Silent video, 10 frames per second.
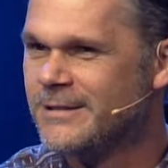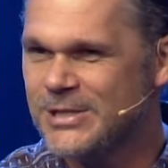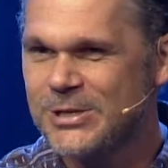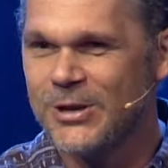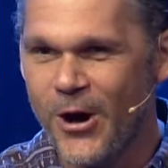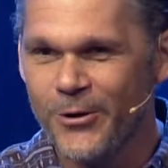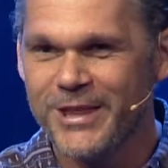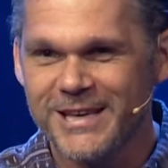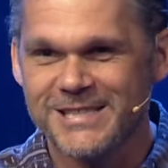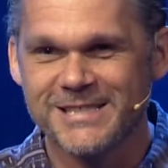Did you know
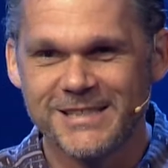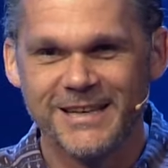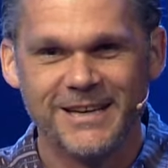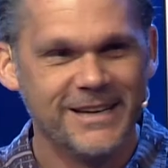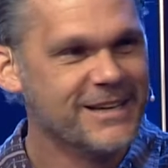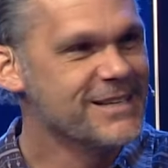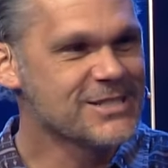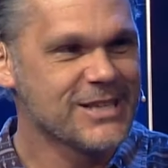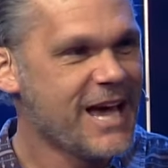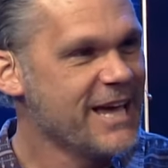this?
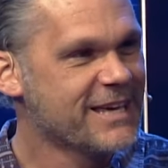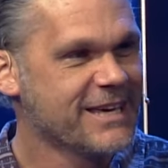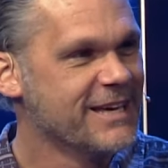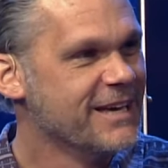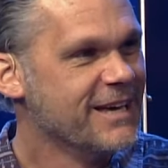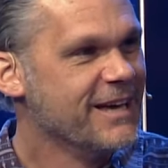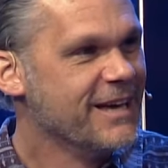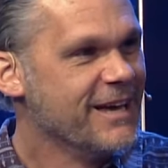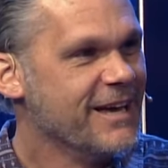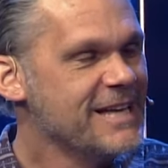It's like,
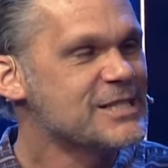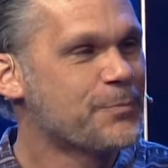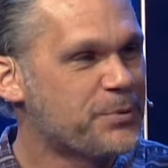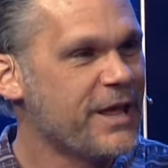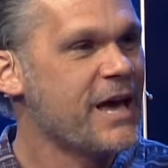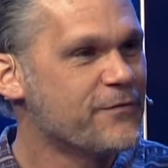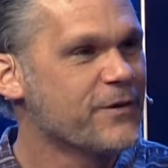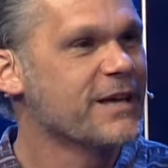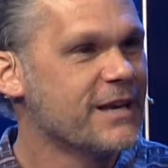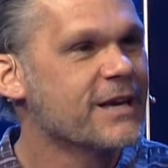it's a plan
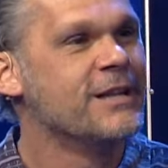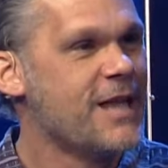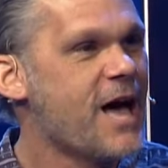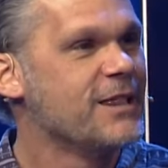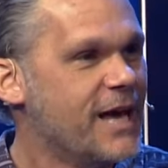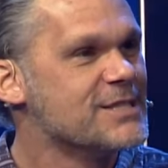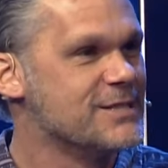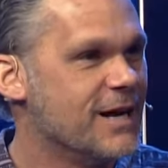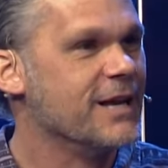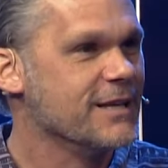for getting a lot less
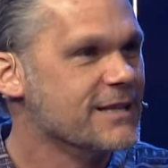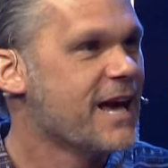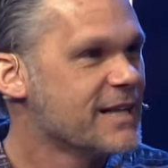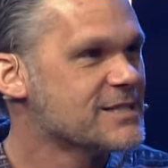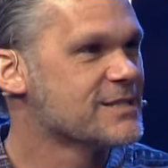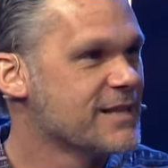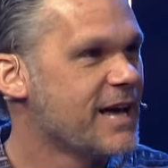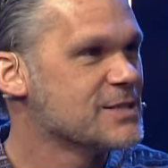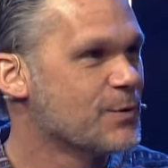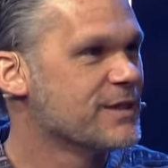done. That's,
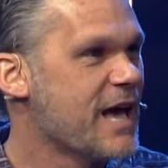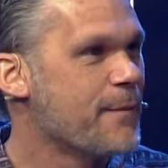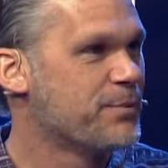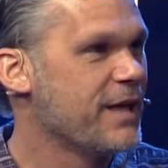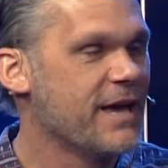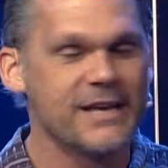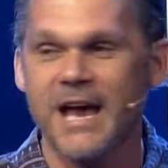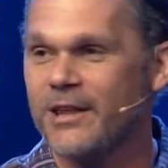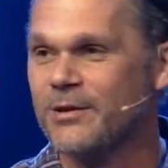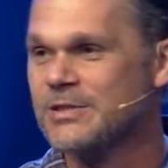that's what that plan
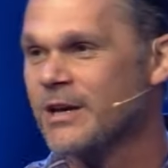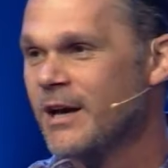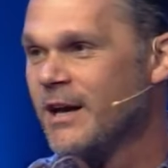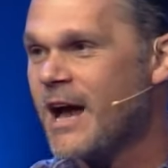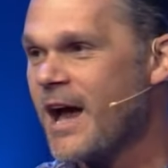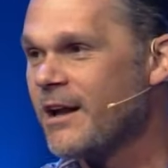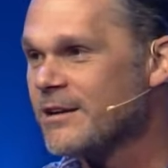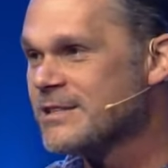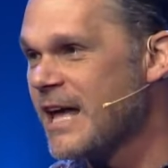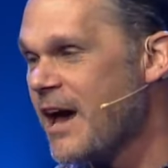is. There's a guy on
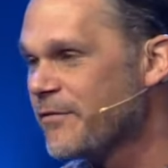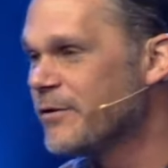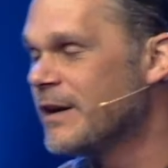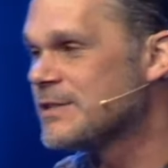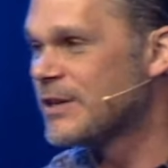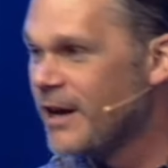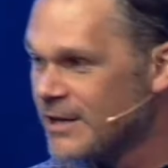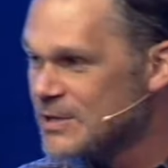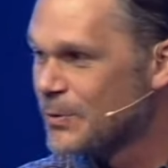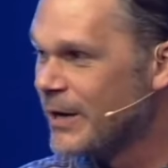our staff who has
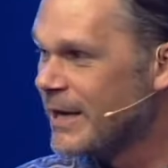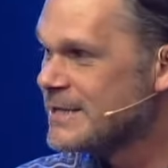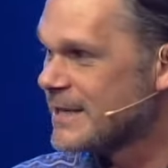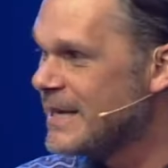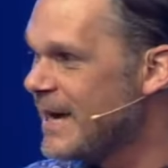young twins, and he